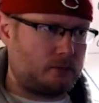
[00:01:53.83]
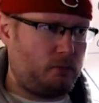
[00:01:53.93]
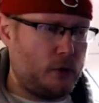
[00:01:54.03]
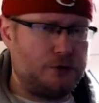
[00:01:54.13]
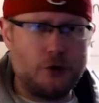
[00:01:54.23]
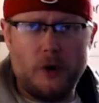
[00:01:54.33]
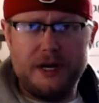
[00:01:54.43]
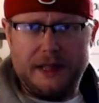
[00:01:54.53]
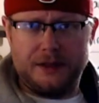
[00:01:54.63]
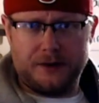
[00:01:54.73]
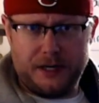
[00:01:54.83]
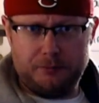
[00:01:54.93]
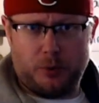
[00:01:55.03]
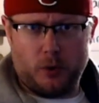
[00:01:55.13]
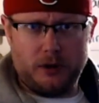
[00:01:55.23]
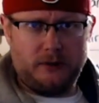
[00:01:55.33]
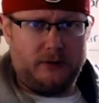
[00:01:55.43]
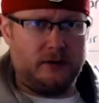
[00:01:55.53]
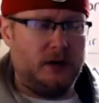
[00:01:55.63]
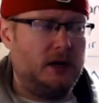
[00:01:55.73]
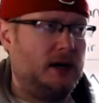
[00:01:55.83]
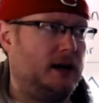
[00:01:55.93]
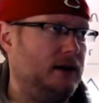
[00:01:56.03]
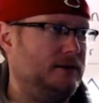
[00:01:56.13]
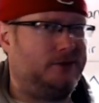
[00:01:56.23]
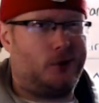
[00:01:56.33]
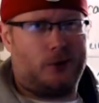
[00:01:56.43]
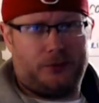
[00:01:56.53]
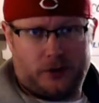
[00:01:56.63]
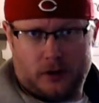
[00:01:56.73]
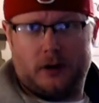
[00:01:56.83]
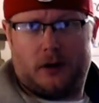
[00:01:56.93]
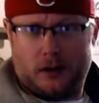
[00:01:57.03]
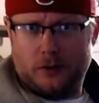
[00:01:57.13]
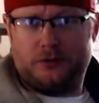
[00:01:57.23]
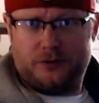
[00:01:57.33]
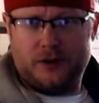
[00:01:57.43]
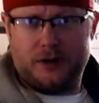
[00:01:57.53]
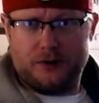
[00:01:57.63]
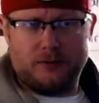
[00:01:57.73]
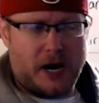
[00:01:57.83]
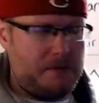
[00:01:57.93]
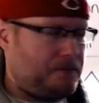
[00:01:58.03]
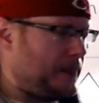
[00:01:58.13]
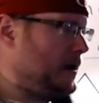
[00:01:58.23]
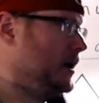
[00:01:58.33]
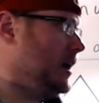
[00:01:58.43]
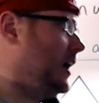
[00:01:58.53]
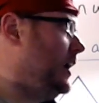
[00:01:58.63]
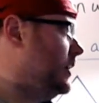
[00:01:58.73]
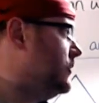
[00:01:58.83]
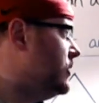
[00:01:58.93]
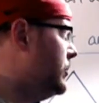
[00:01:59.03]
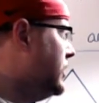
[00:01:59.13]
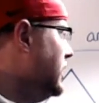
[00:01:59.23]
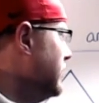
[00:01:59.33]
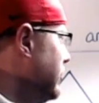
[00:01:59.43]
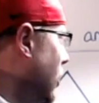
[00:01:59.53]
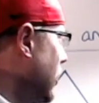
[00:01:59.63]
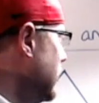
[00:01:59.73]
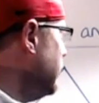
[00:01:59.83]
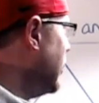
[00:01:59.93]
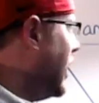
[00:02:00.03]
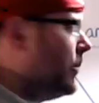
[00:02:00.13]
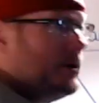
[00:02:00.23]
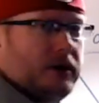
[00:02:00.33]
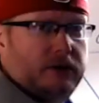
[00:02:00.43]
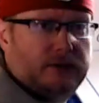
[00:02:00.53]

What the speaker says: joined at their endpoints. It forms a closed figure, right? And some of the important properties